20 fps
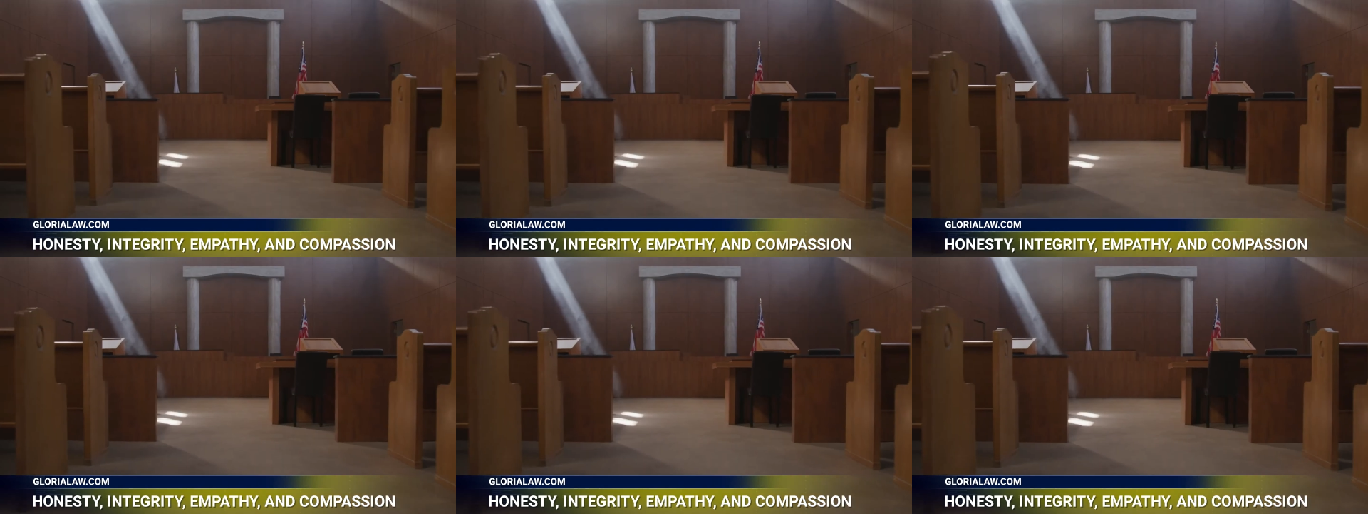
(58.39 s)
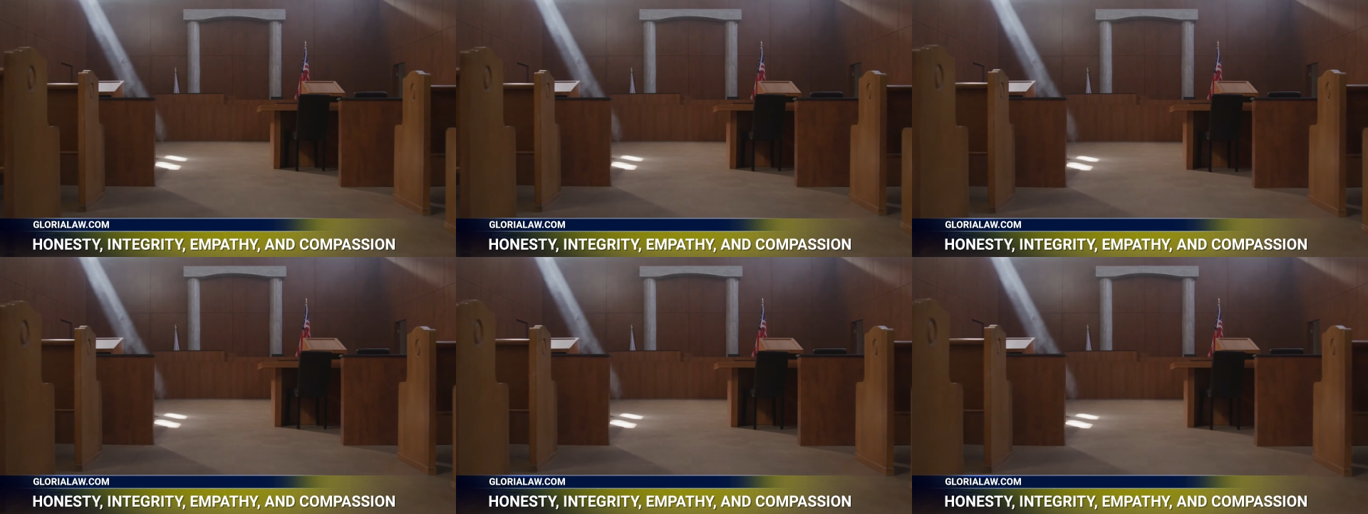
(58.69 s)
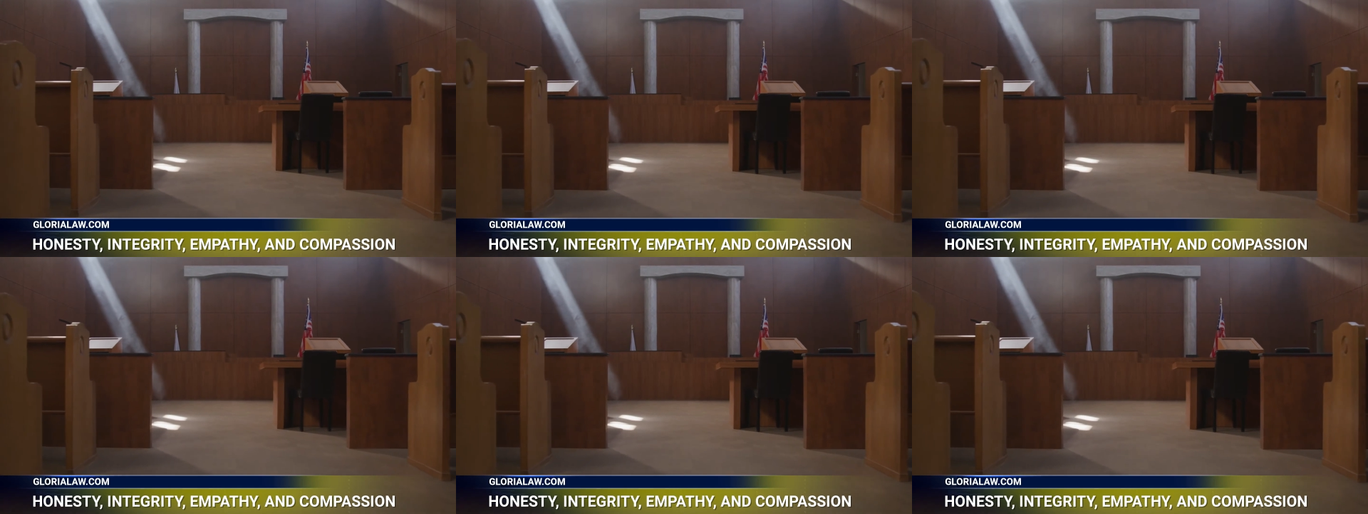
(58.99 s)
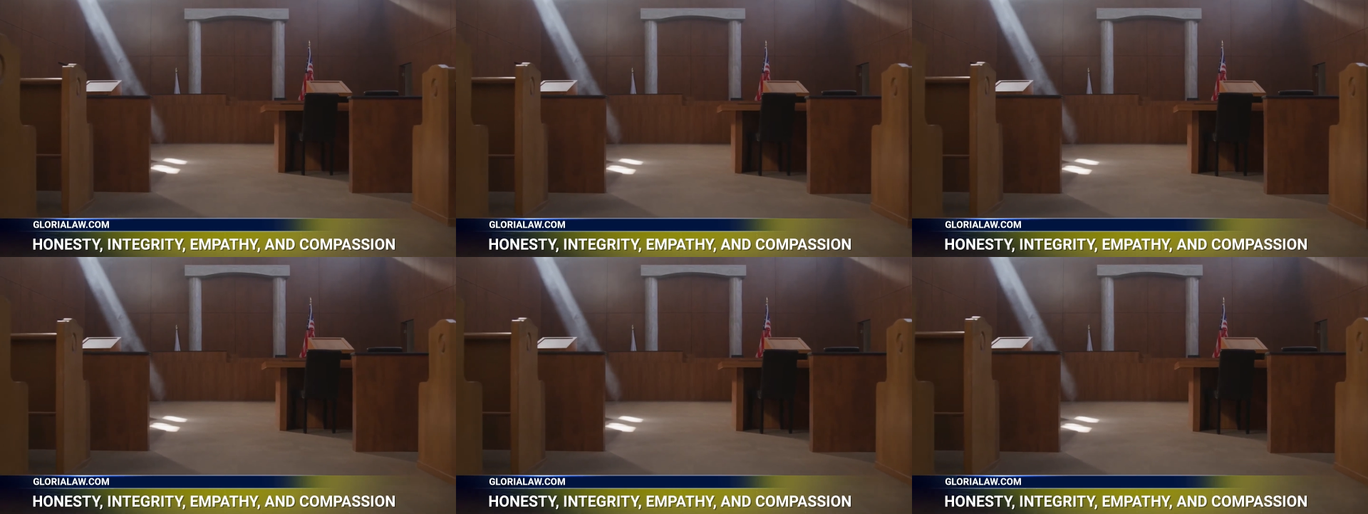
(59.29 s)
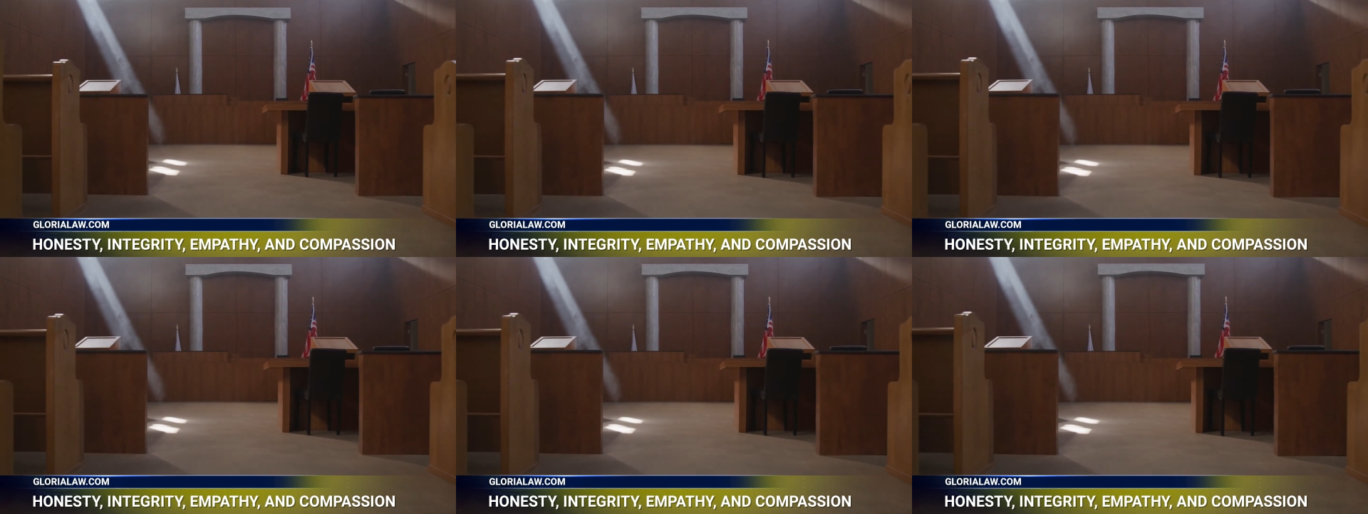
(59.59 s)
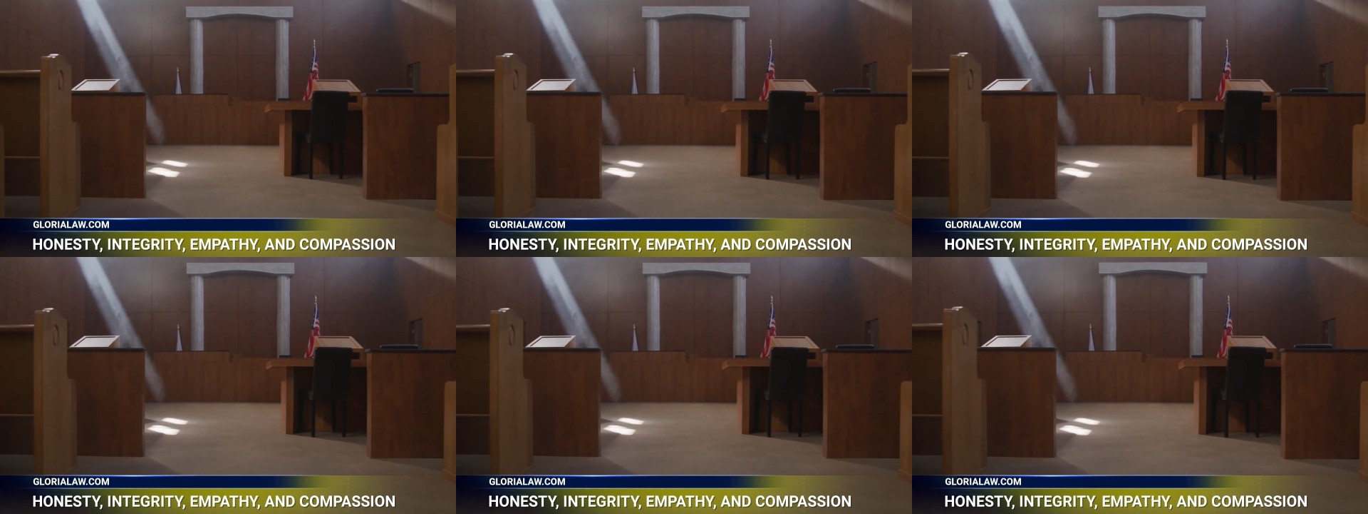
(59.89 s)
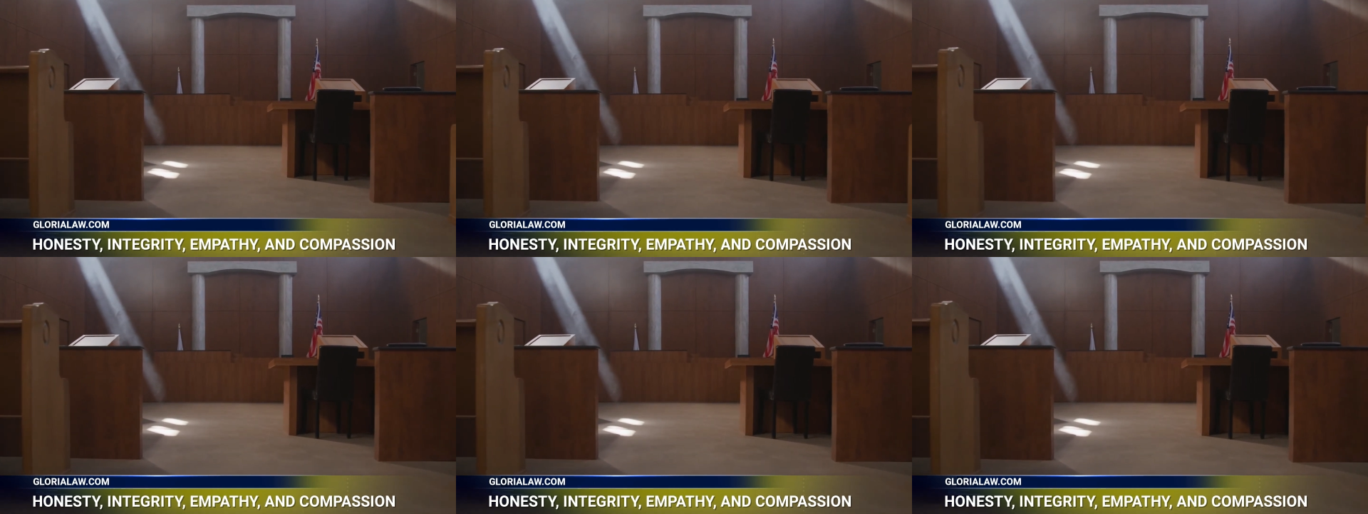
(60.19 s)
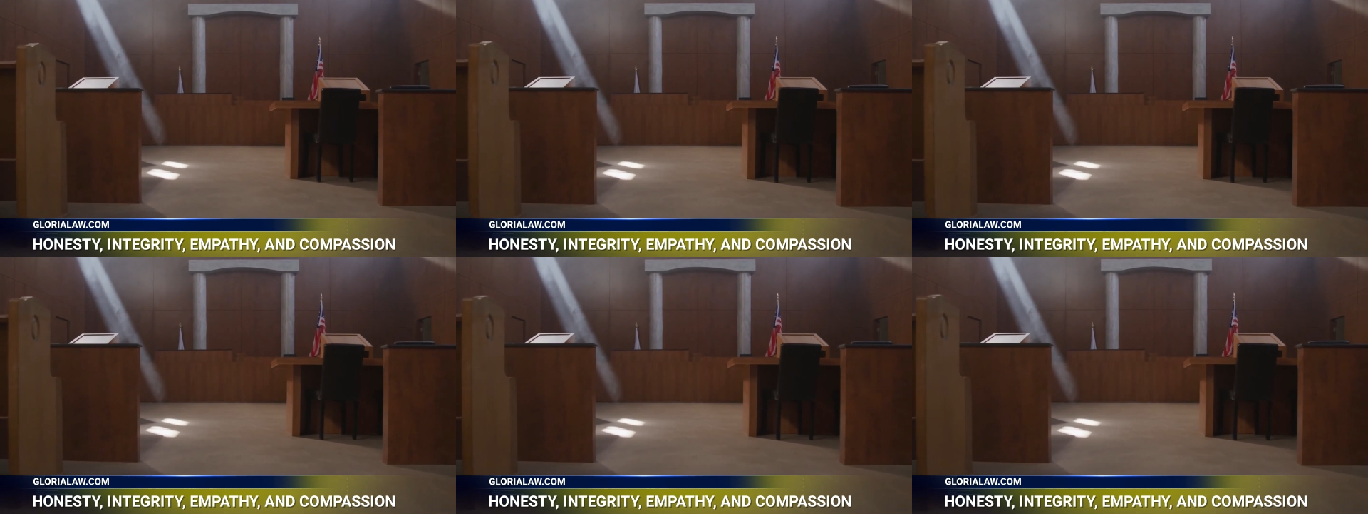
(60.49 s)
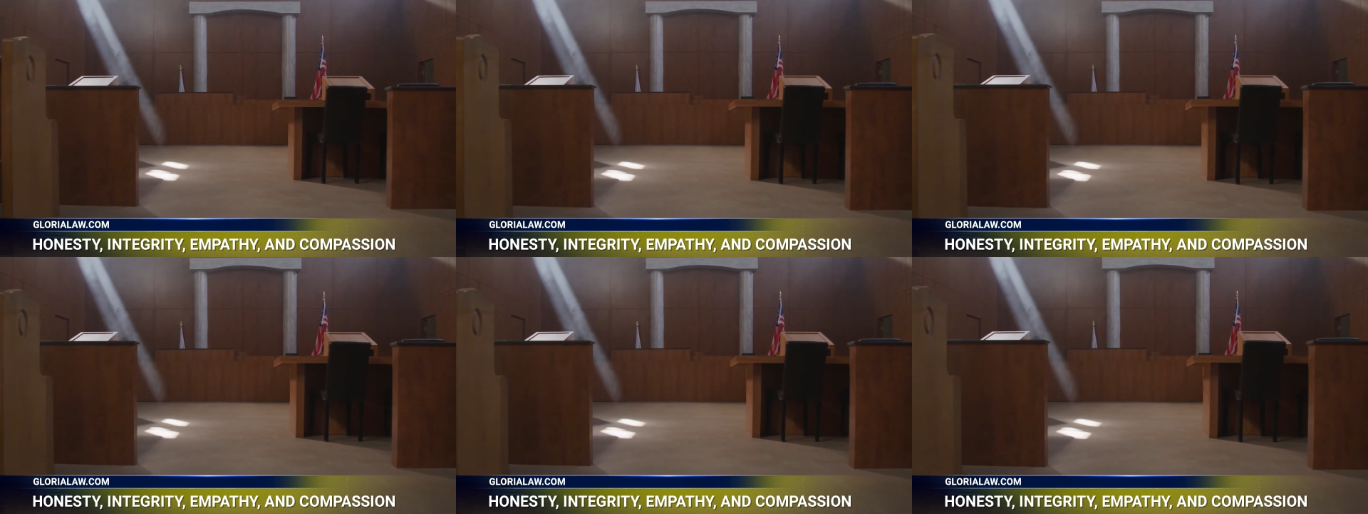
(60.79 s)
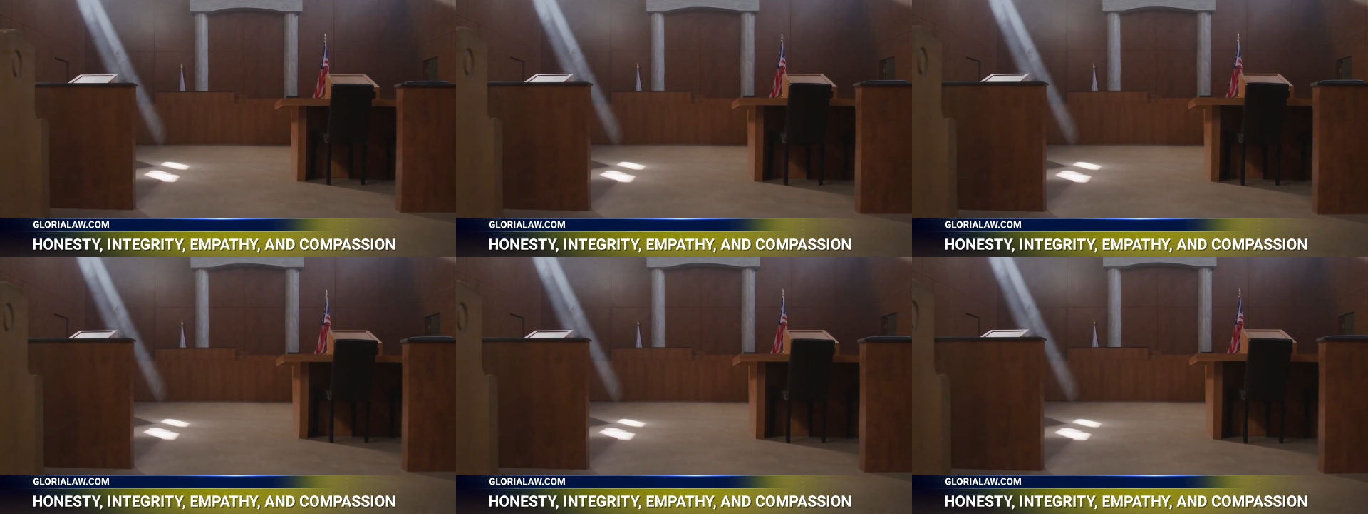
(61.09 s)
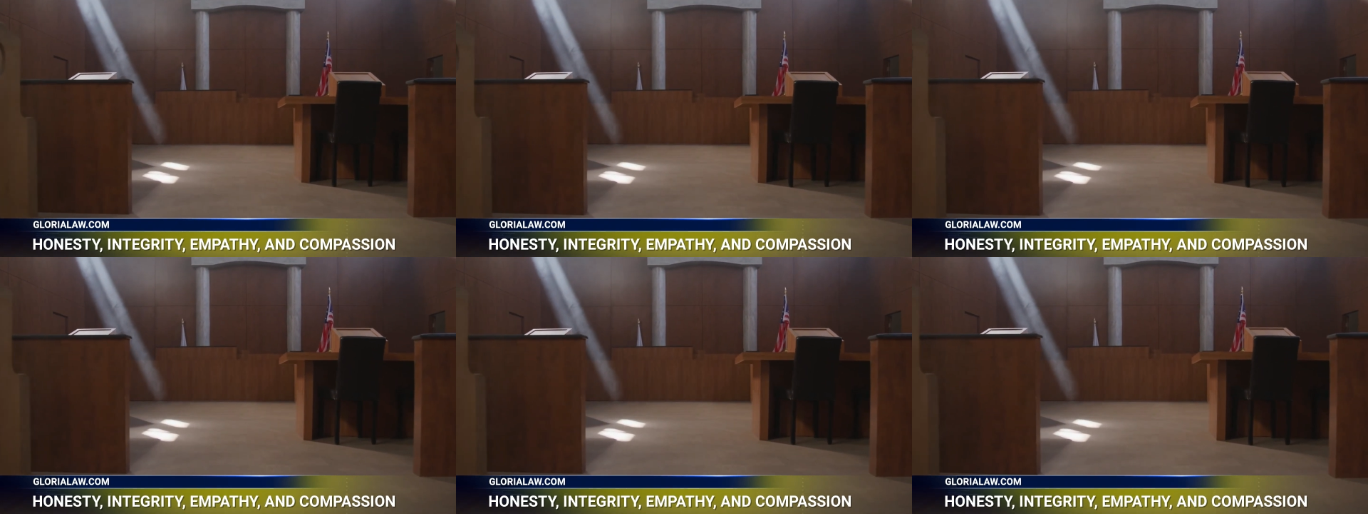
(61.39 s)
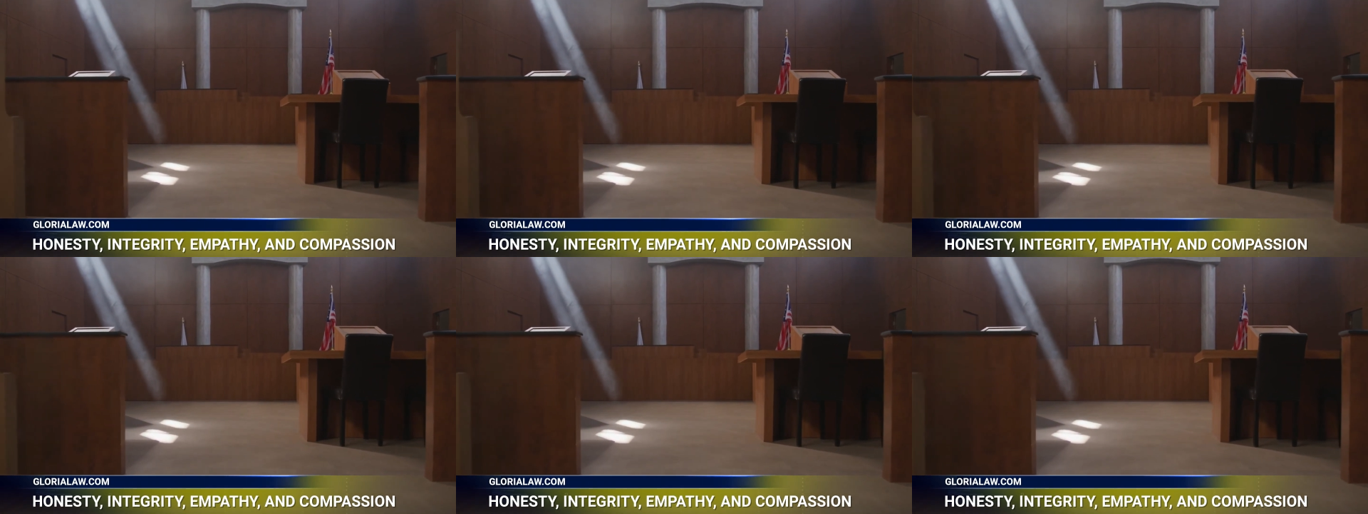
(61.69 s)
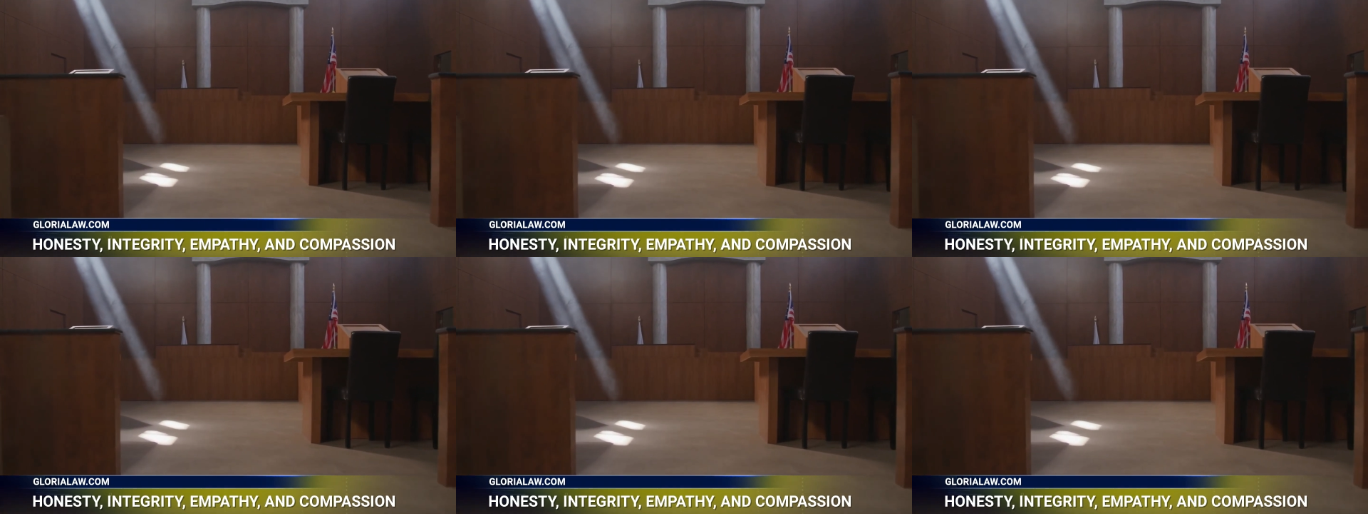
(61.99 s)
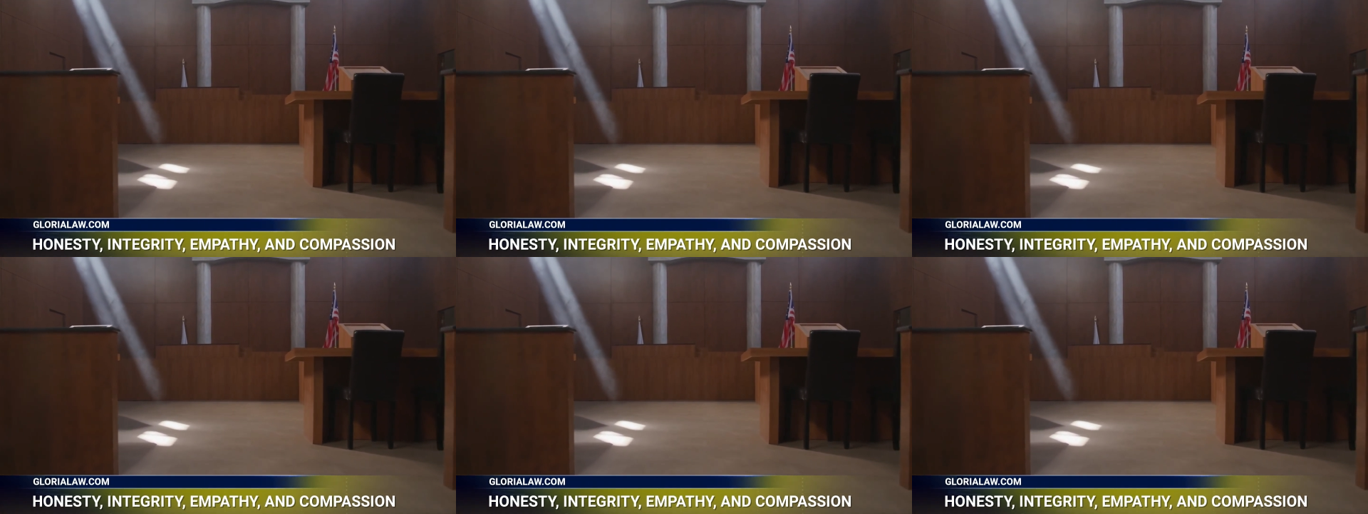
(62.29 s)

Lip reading: [unreadable: no face in view]